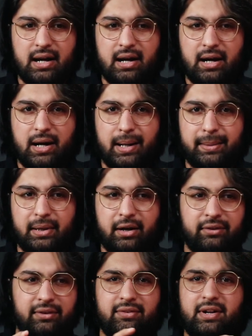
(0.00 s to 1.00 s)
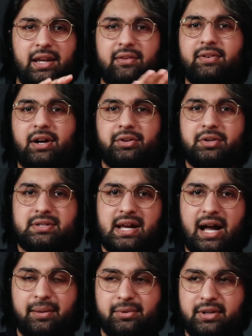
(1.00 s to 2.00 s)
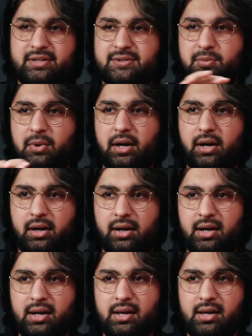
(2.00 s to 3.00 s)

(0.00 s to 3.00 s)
of even other tablets where